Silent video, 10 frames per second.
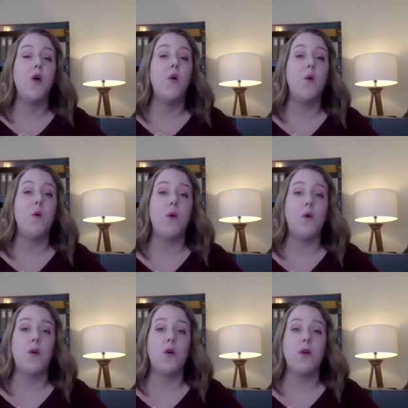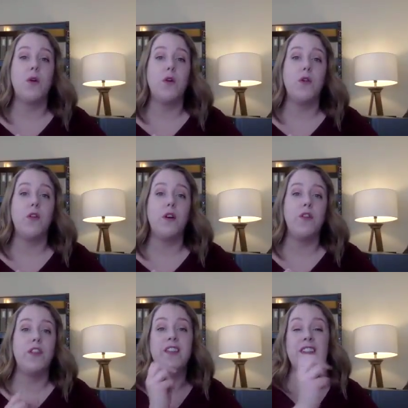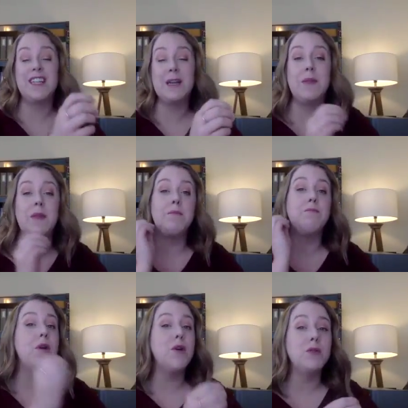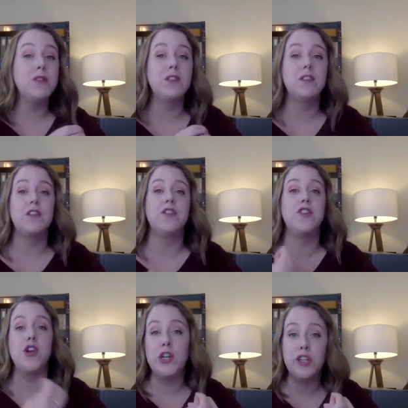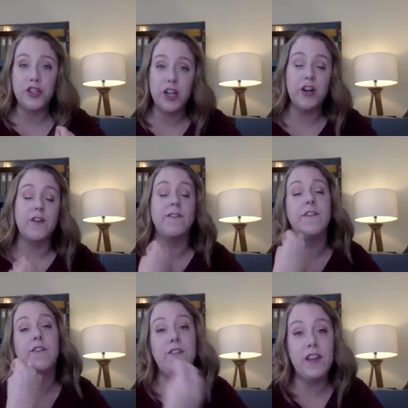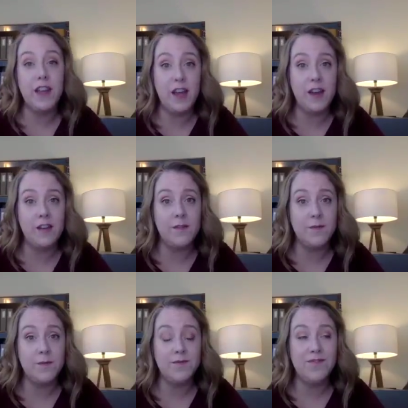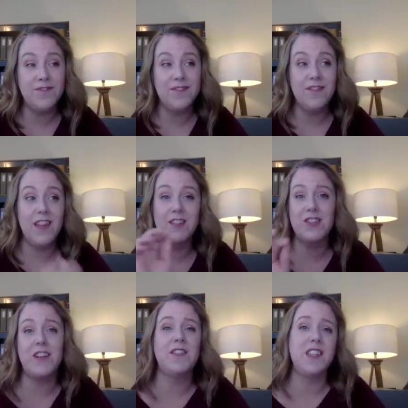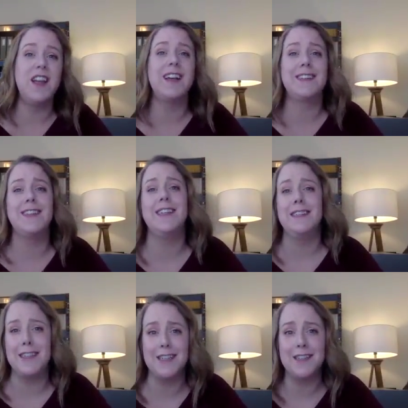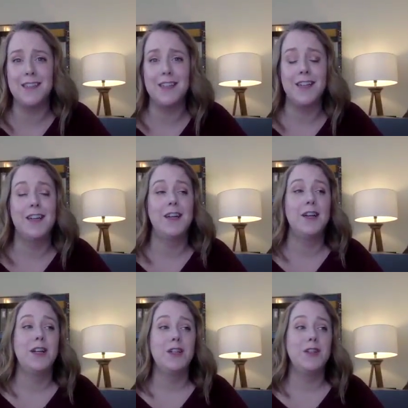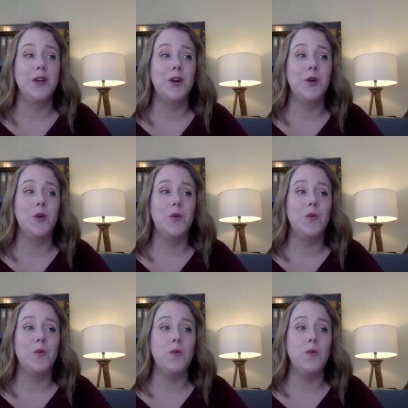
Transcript: or the thing that's going to be the most nourishing or fulfilling, the other stuff still has to get done. So